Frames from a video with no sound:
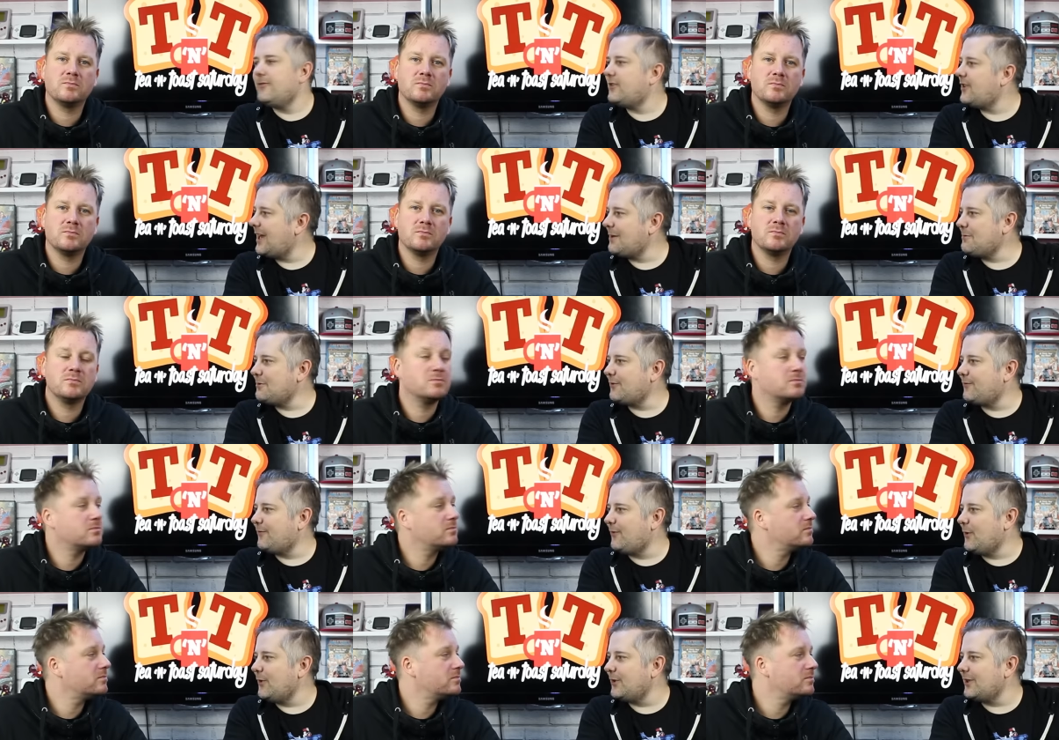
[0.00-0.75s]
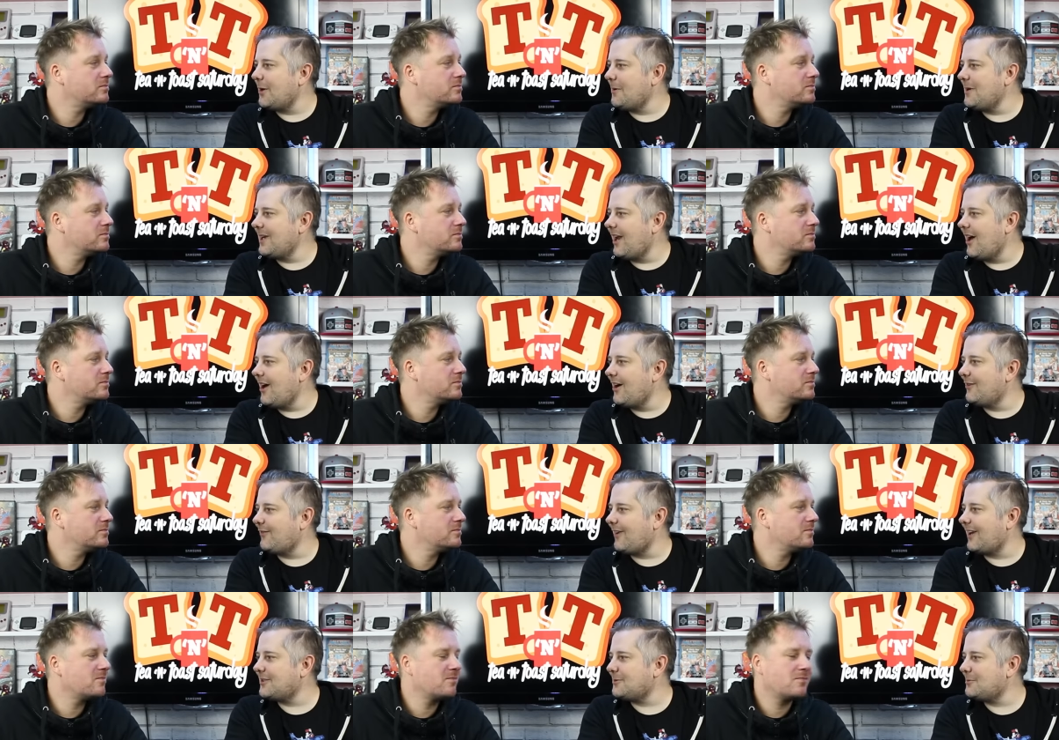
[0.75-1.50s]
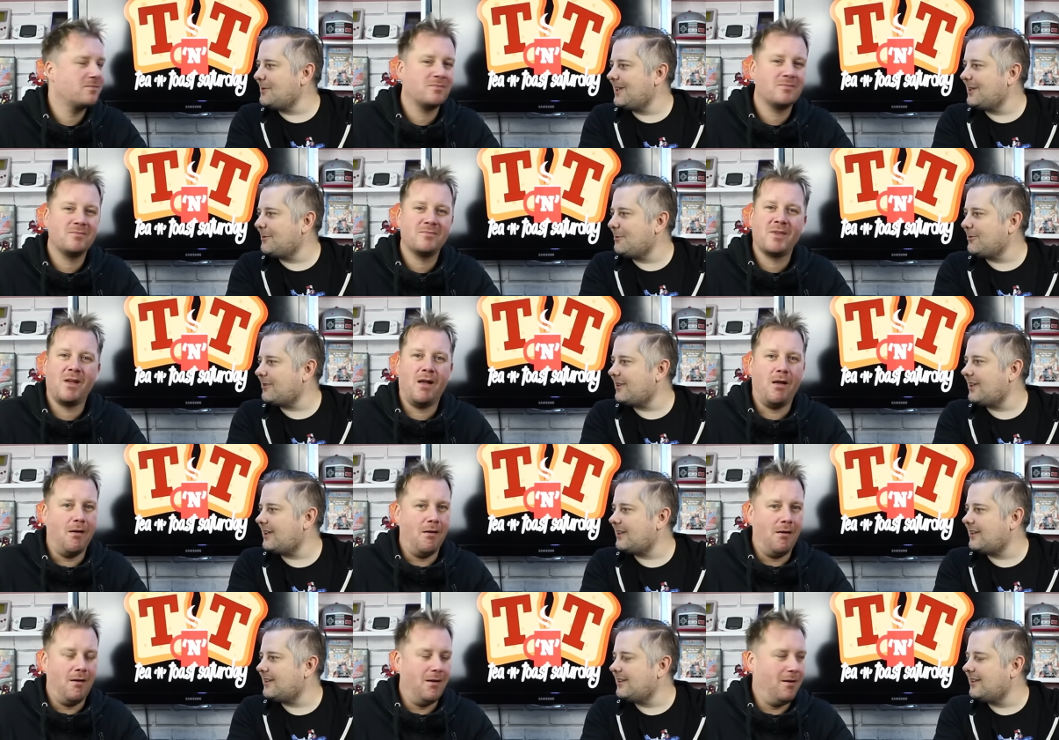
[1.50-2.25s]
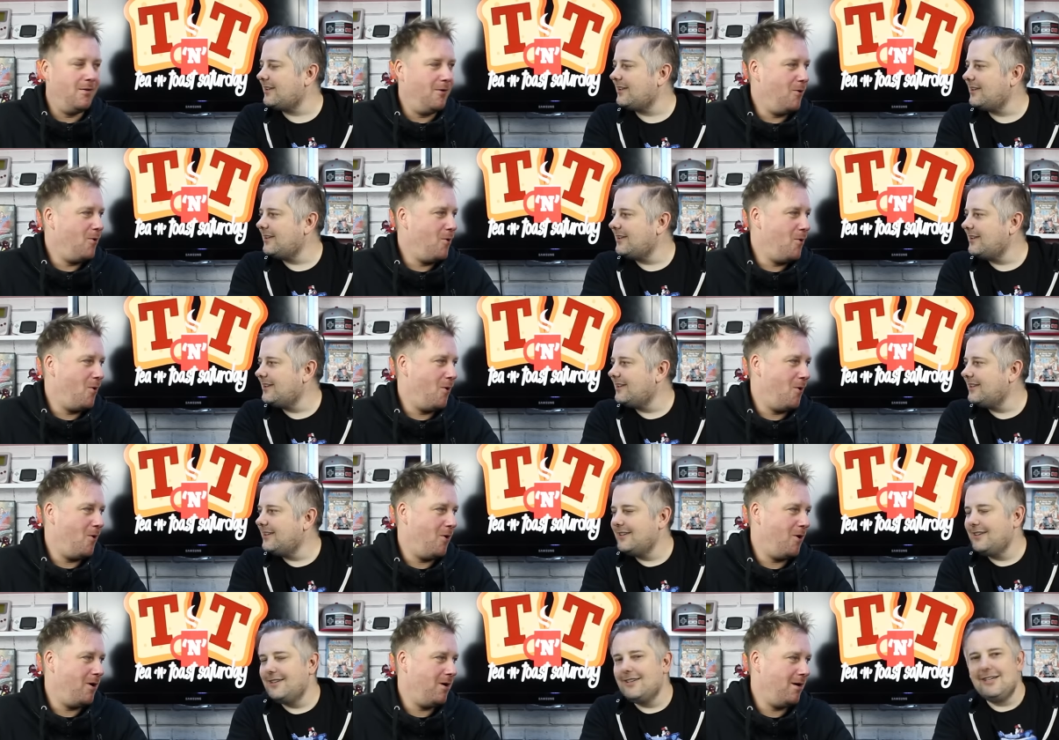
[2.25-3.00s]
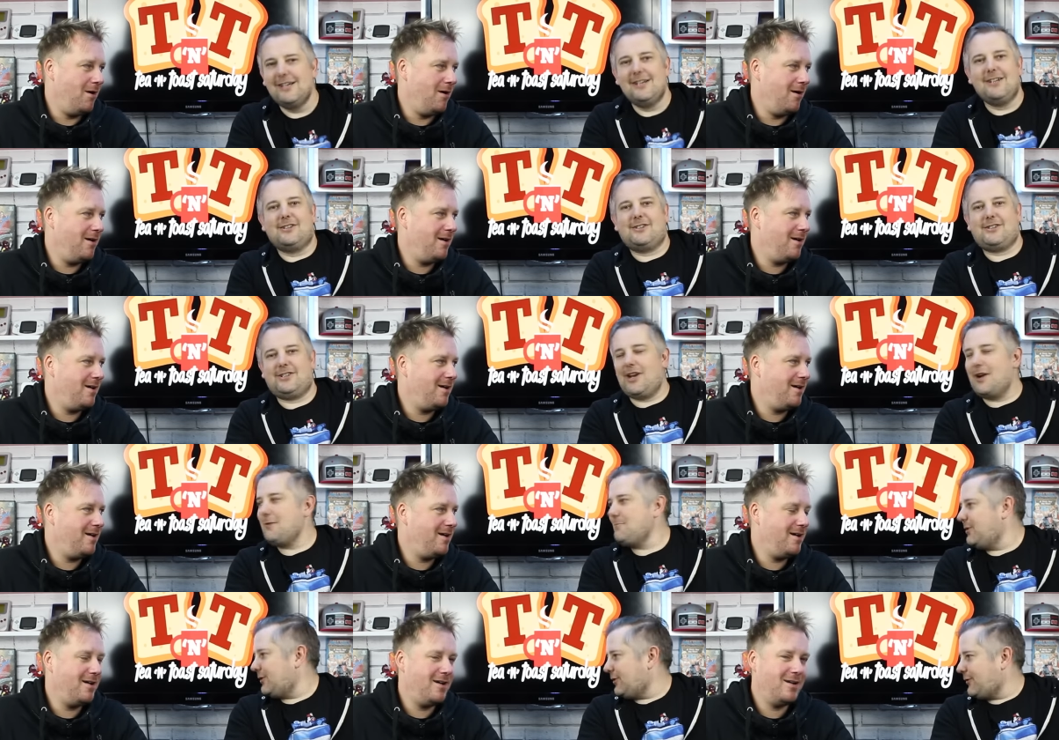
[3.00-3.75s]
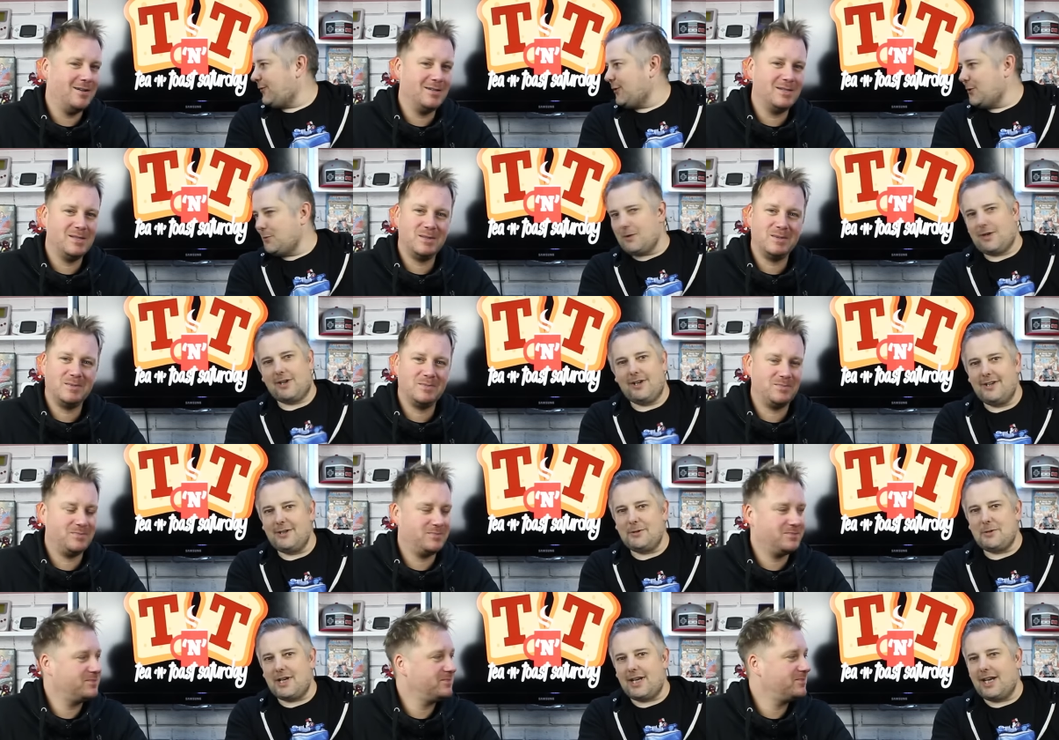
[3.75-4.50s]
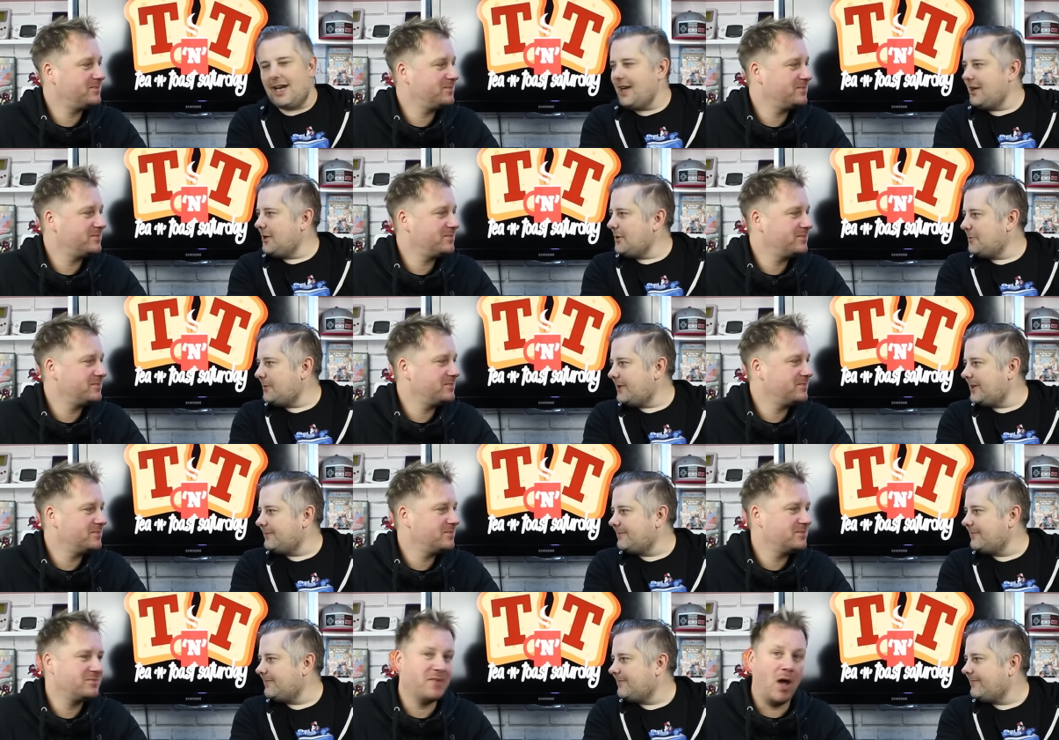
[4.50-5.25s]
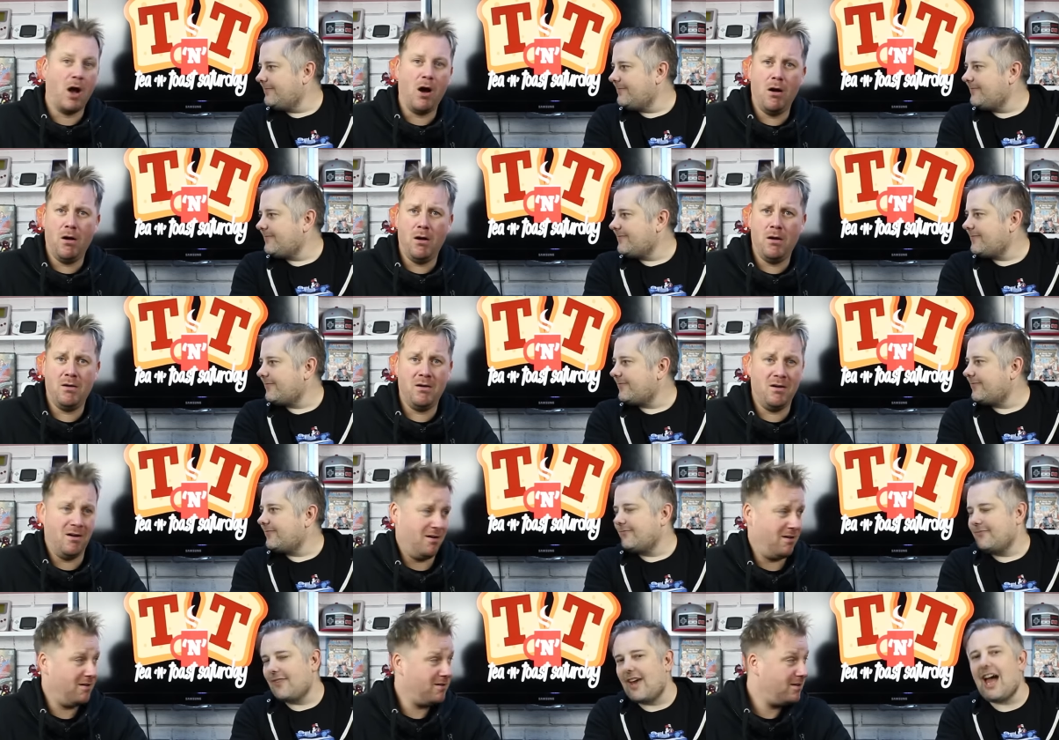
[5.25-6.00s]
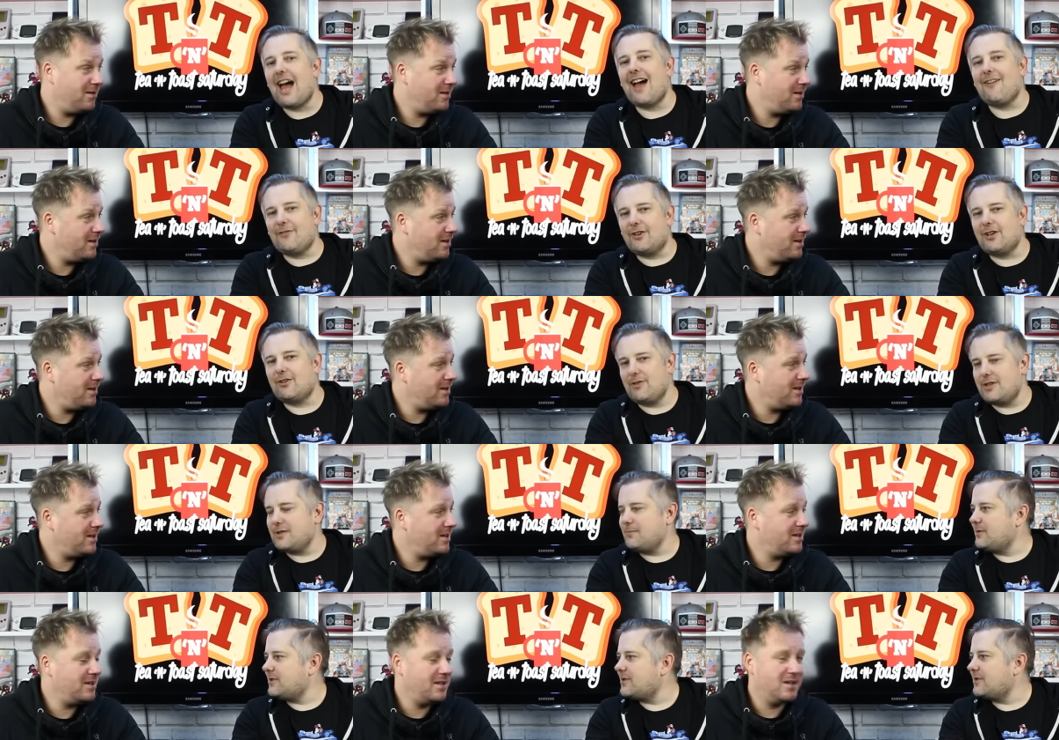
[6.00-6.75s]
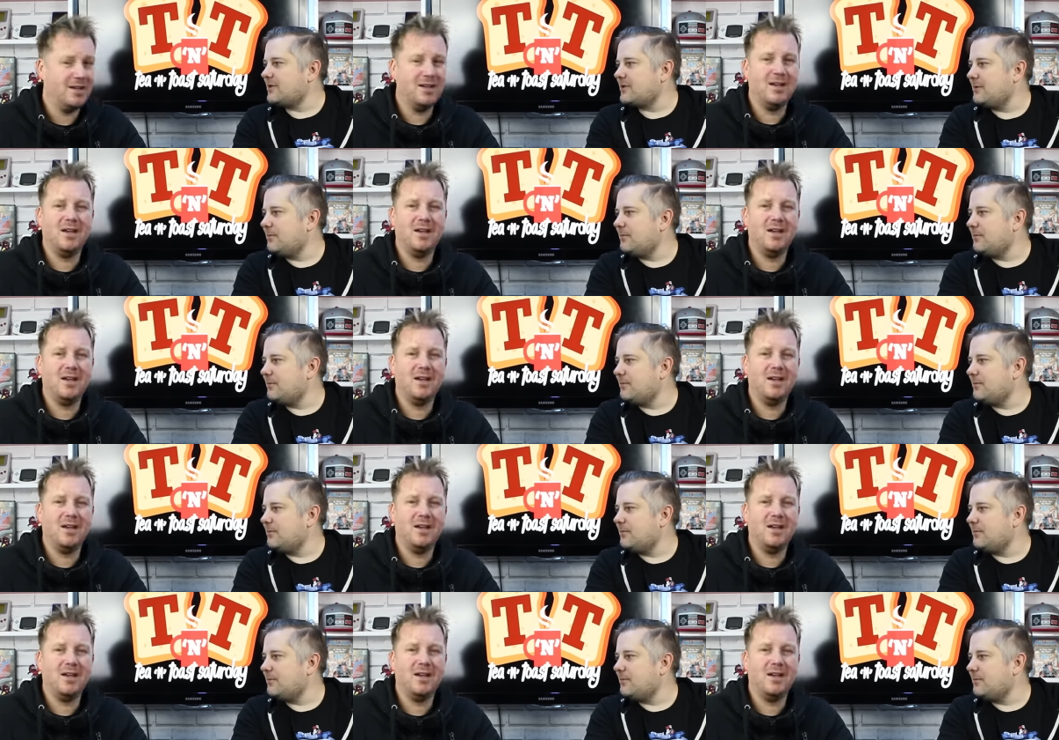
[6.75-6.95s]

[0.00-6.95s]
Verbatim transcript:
Speaker 1: So that was fun going live last week, wasn't it? Oh. So much fun. We're going to do it again, aren't we? Oh. After Christmas at